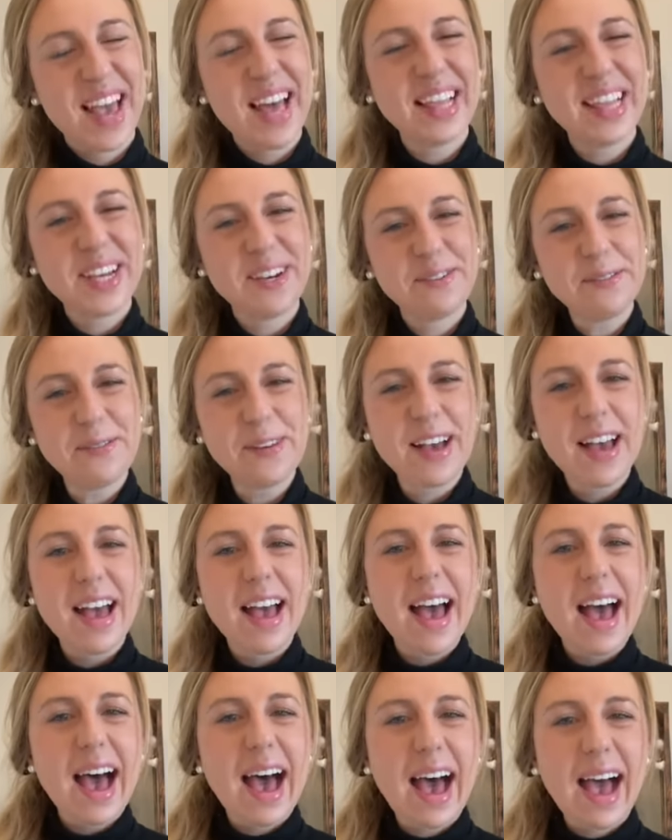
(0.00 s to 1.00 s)
Hello,
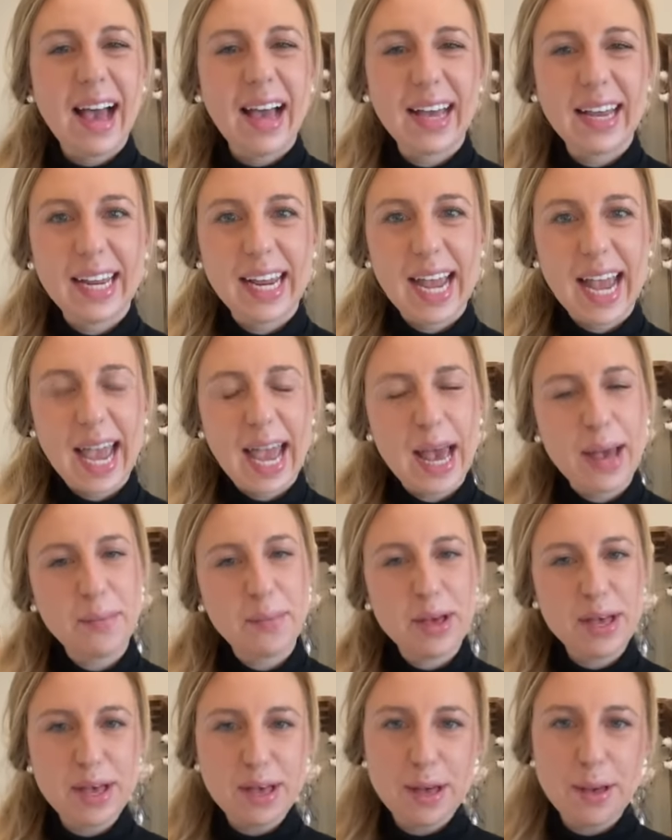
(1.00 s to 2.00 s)
I
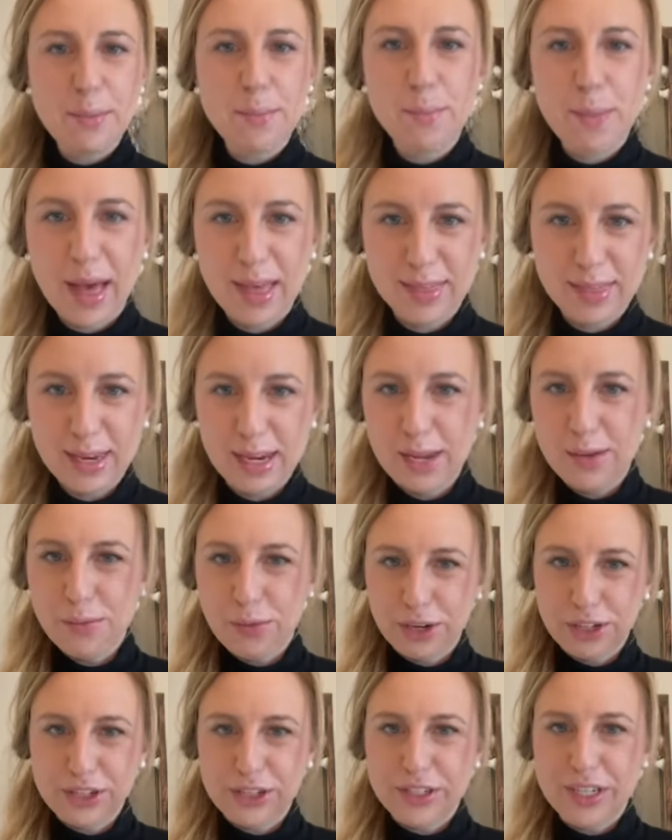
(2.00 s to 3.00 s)
am Bethany
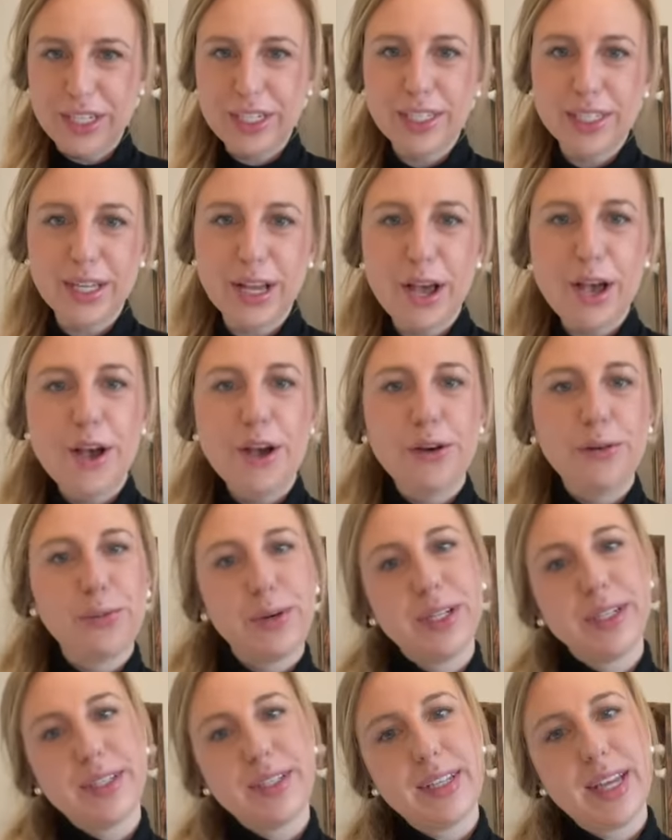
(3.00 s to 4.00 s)
Wernches,
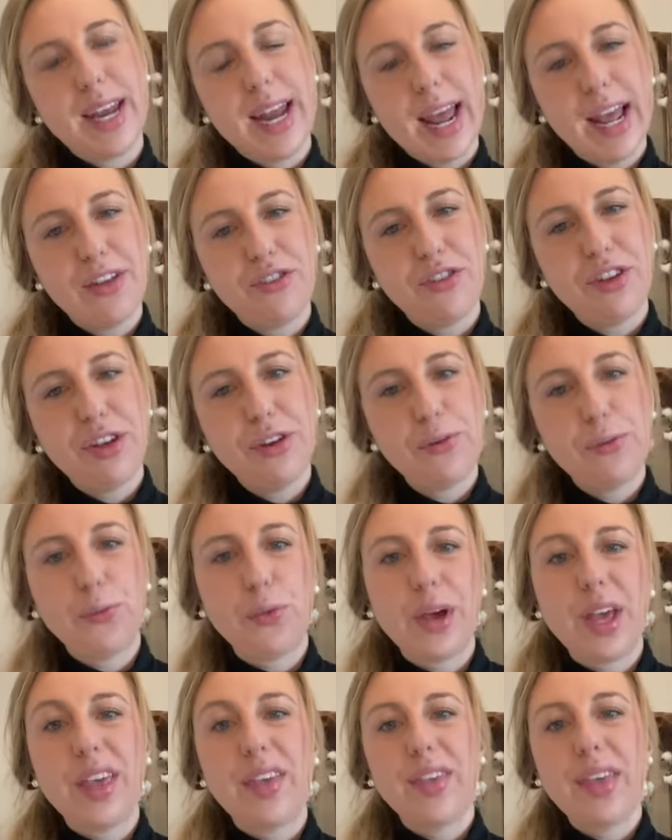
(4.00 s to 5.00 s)
real estate agent
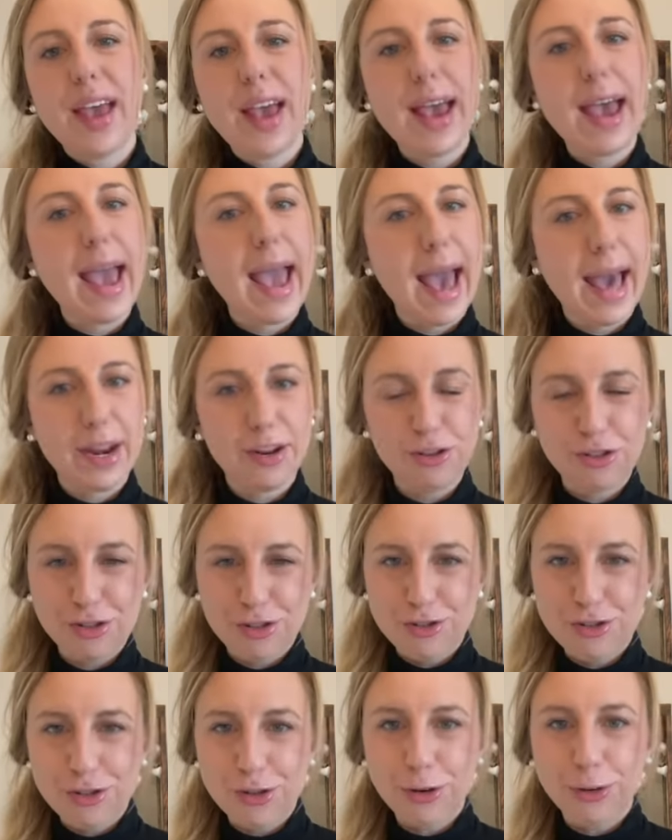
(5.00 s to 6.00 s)
with
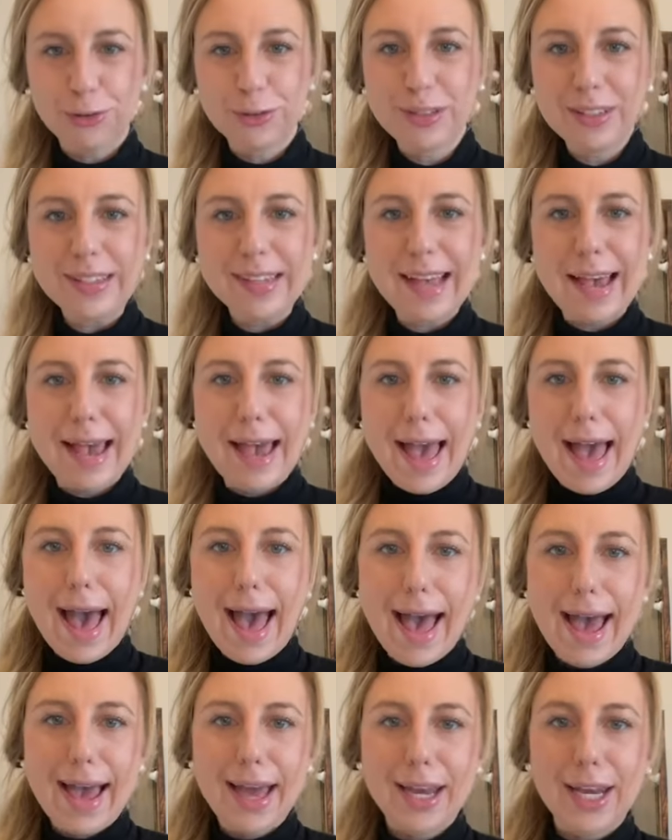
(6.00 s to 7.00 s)
Addison Jones,
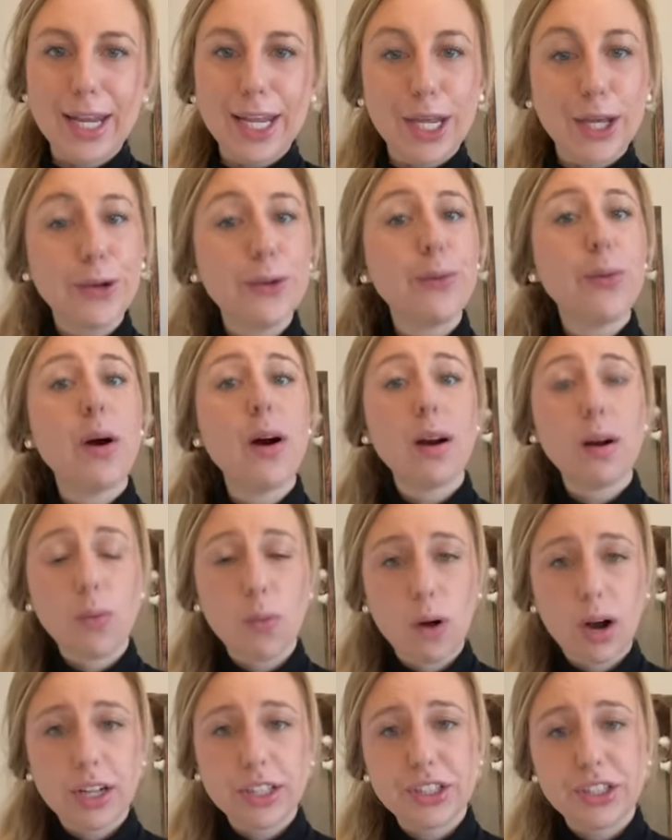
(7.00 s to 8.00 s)
and you are
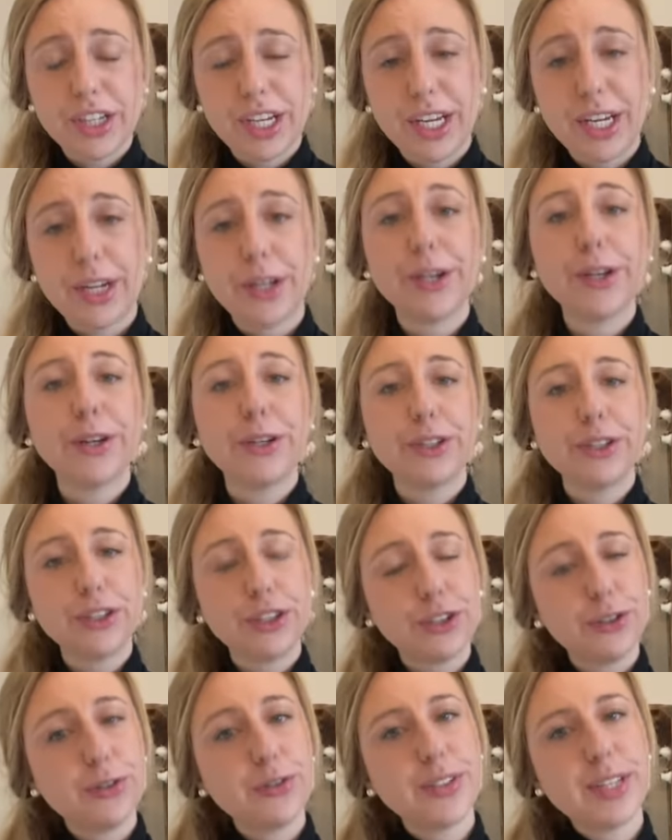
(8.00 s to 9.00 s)
watching
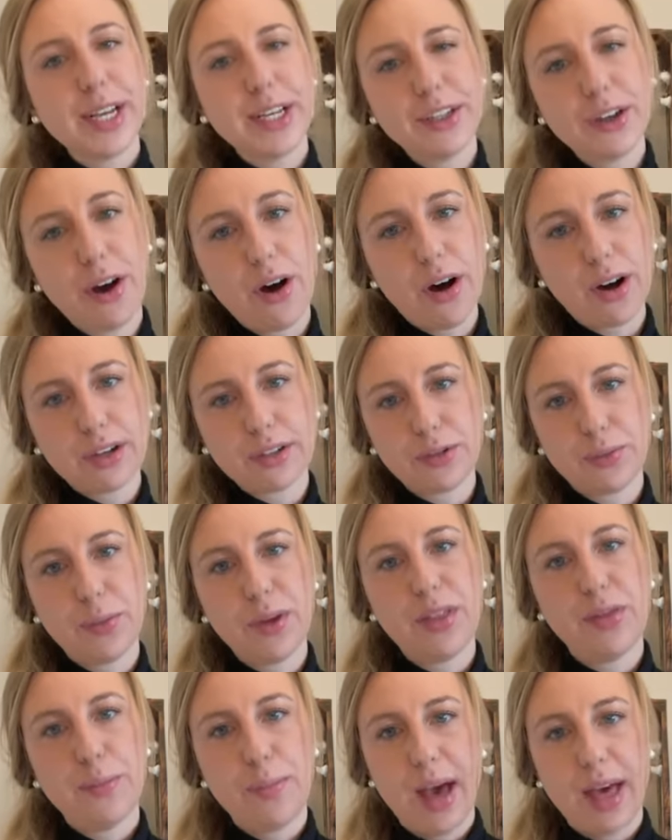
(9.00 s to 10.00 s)
Tuesday Talks
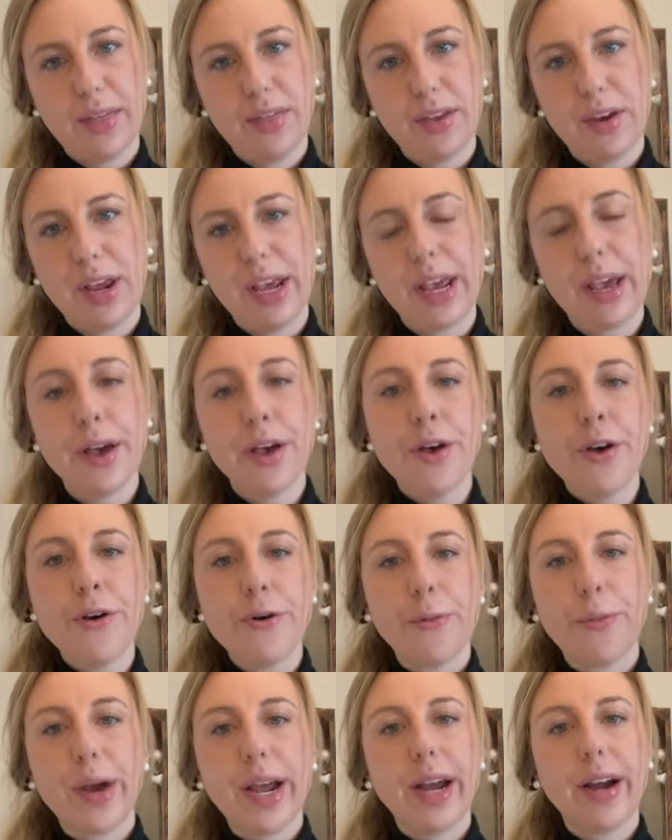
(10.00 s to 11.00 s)
with Bethany,
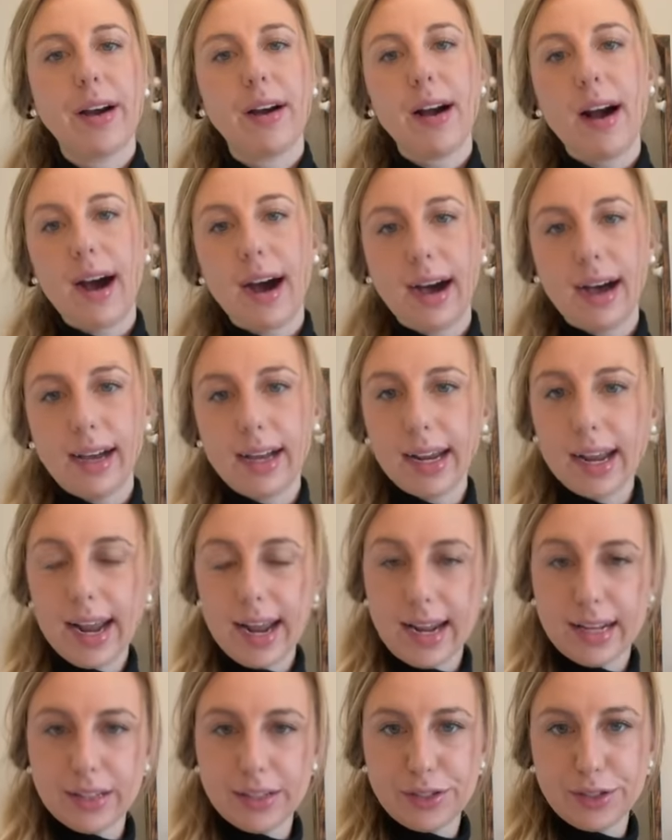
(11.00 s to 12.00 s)
where I
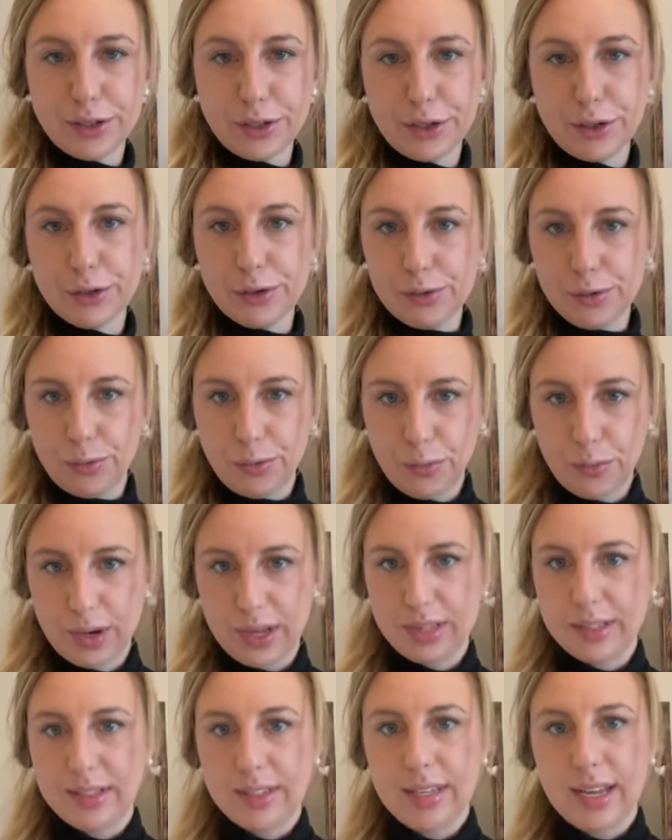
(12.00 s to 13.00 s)
answer
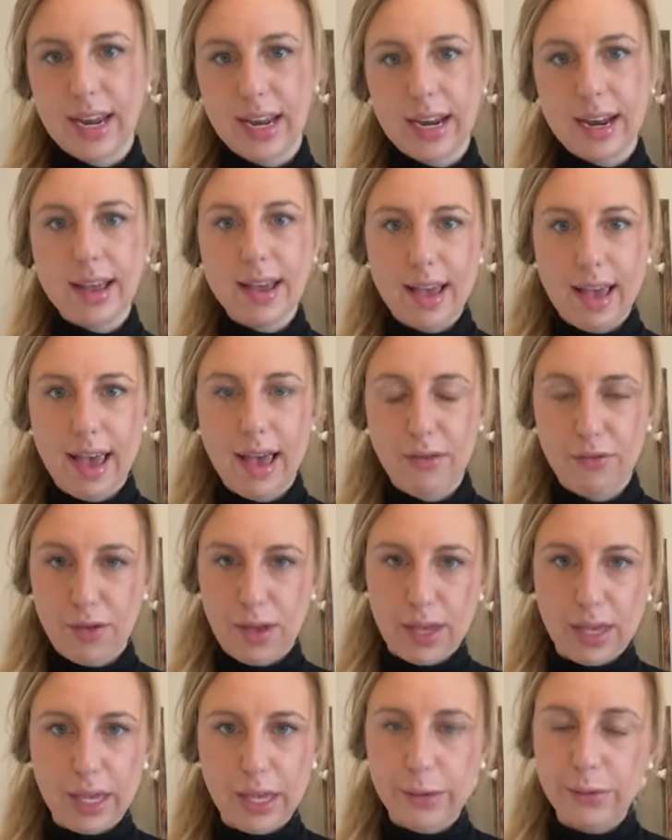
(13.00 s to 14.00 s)
real estate
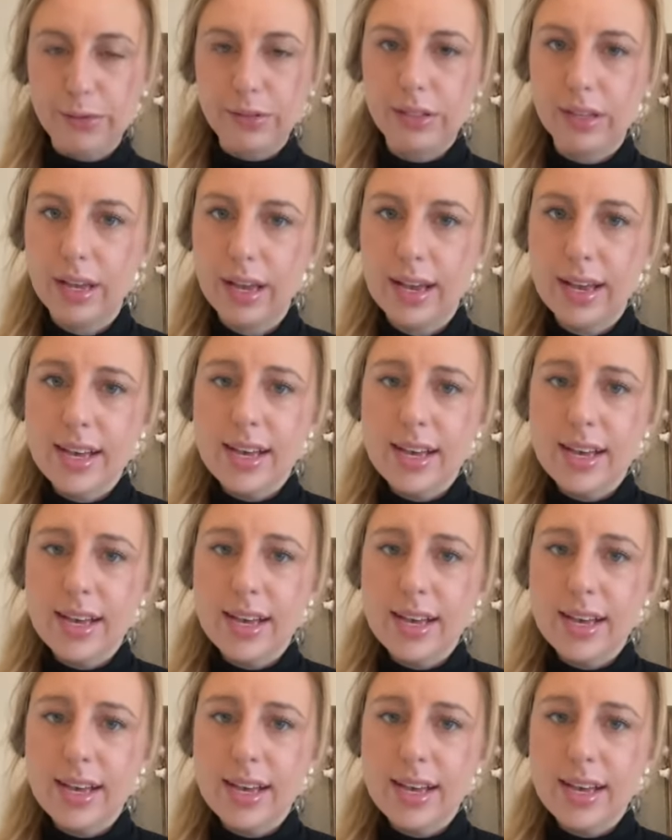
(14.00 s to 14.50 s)
FAQs.